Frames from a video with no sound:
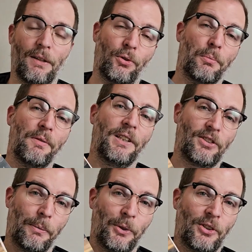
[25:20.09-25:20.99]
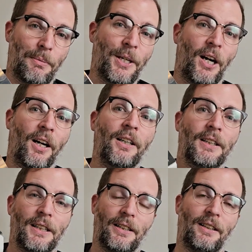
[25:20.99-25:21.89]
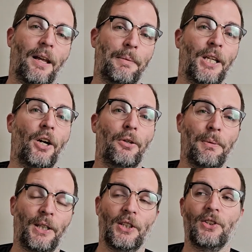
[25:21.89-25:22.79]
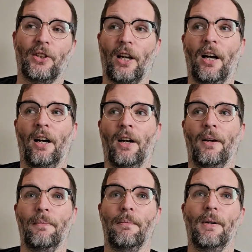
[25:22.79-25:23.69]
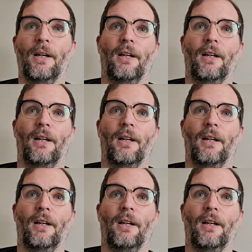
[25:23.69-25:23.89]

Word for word: If you're moving this up your T B R, let me know, because um,